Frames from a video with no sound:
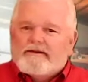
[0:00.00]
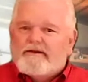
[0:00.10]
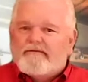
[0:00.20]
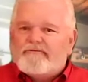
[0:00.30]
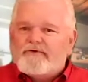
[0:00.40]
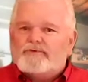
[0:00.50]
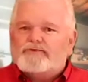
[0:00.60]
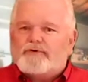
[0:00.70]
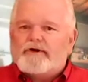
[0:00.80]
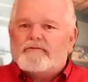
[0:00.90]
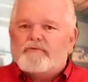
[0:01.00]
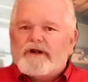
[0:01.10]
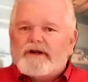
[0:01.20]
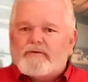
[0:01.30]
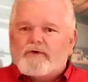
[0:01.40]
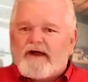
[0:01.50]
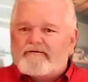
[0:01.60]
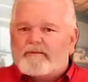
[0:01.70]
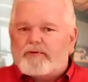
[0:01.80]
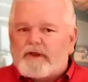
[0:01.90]
The fuel trim reading will
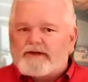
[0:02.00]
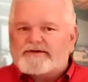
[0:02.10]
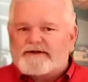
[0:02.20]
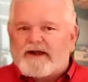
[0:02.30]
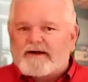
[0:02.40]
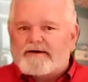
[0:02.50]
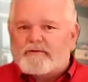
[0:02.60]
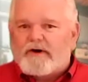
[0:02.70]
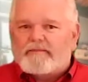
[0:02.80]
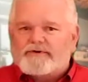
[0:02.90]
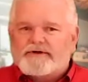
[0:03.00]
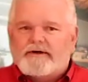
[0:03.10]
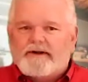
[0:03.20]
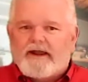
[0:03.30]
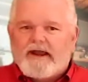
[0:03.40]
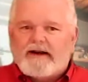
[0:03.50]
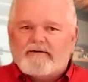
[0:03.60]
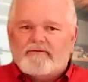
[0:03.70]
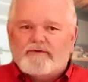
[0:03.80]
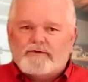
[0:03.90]
have a plus sign to represent
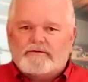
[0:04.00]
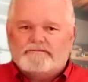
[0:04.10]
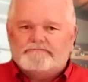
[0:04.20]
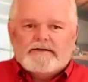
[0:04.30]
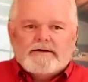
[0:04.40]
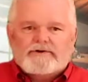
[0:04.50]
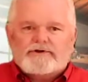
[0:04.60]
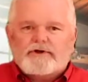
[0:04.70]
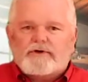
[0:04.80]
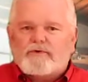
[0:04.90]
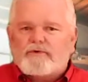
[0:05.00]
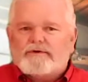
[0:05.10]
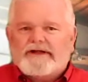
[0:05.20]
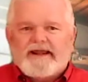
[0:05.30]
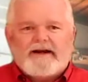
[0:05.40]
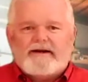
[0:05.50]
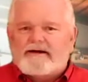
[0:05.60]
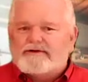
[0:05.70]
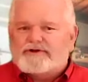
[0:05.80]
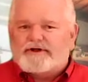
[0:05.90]
adding fuel. So in a
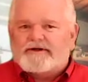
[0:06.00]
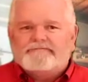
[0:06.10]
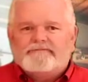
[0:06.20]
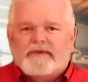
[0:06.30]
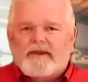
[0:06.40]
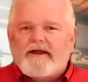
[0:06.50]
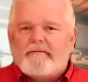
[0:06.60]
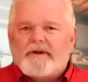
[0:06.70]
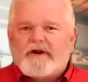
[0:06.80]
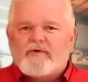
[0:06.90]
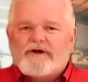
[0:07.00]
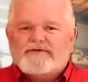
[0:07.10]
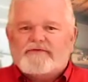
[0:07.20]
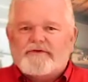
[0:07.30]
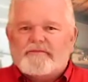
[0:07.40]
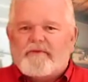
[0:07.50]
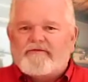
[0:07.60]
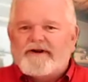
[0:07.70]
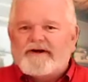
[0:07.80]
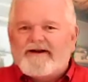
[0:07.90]
nutshell, the epic quest for the
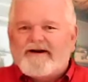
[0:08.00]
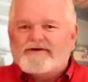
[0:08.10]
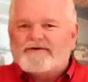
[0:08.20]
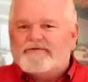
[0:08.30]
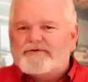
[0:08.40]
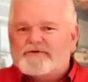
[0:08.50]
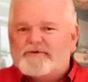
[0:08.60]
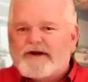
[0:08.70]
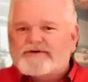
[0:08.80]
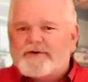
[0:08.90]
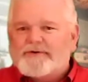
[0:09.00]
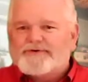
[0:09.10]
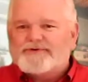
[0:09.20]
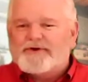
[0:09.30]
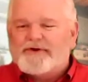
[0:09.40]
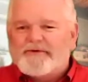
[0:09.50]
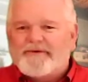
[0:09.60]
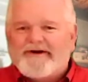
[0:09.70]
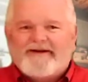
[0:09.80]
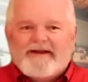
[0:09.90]
perfect air to fuel ratio is still
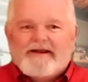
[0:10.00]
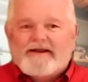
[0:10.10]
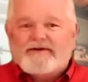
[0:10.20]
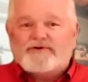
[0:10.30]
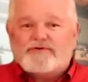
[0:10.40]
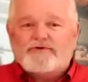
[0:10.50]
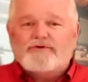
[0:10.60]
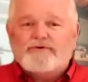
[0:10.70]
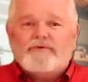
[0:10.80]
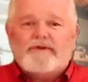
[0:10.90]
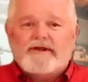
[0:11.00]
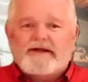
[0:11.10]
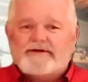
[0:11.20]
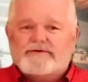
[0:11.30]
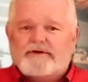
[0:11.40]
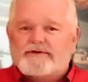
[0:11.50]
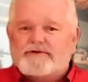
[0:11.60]
underway. It's true, the industry